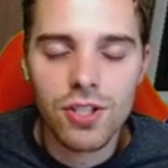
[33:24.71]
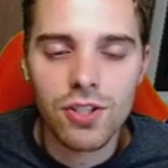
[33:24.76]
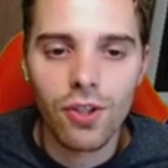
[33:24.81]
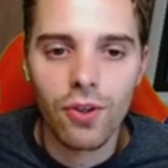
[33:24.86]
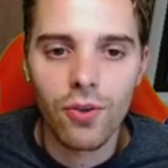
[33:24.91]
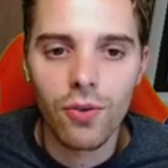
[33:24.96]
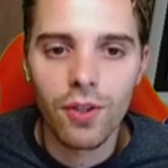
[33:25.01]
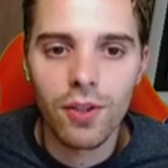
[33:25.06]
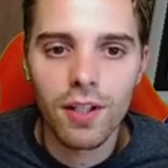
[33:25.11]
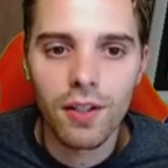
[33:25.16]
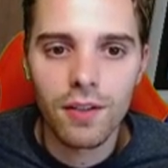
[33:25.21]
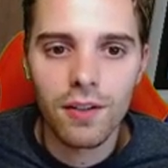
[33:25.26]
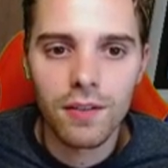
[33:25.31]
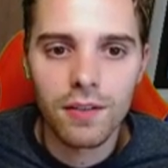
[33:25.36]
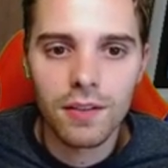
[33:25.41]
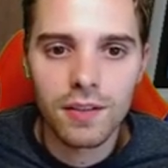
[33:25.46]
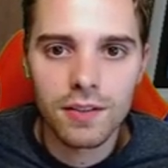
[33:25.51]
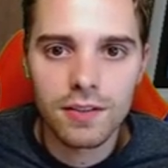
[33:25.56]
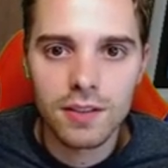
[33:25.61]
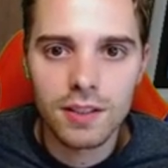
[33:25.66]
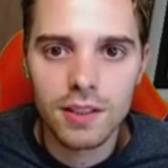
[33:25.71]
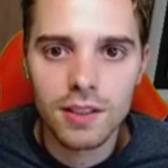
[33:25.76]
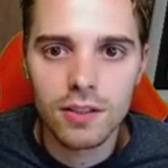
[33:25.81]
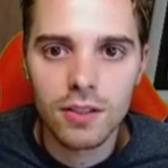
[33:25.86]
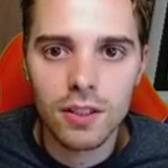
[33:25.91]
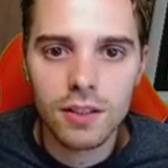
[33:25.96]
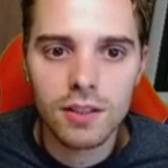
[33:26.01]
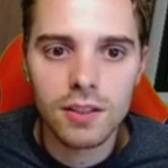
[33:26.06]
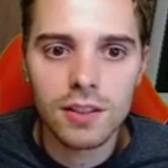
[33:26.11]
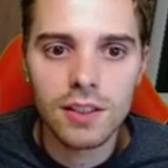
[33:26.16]
so he,
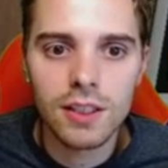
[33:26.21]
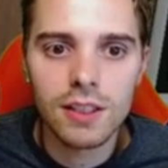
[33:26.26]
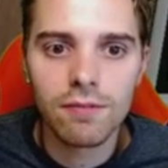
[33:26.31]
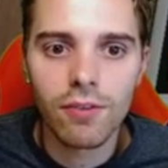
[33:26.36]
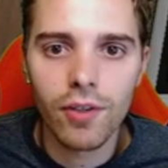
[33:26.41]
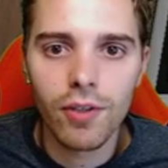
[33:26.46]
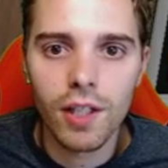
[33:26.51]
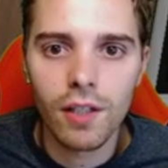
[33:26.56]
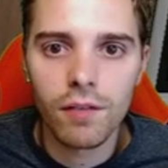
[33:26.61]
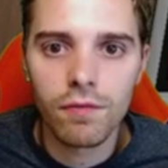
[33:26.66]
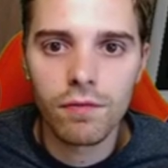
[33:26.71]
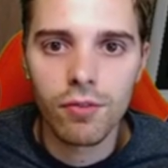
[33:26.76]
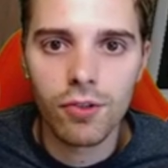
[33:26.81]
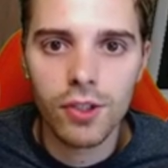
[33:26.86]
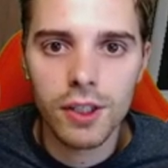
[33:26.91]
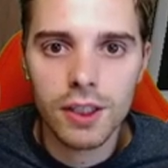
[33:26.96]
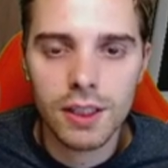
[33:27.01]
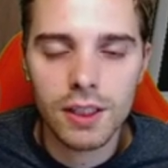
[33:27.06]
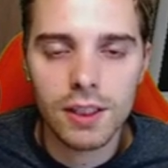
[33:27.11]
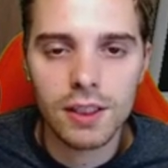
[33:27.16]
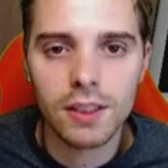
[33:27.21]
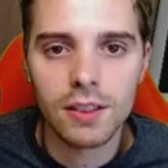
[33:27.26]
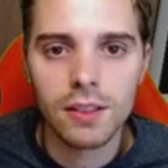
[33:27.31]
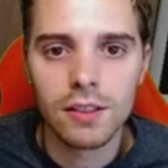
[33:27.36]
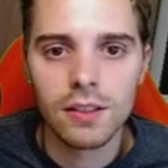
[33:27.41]
doesn't need Viridian Forest.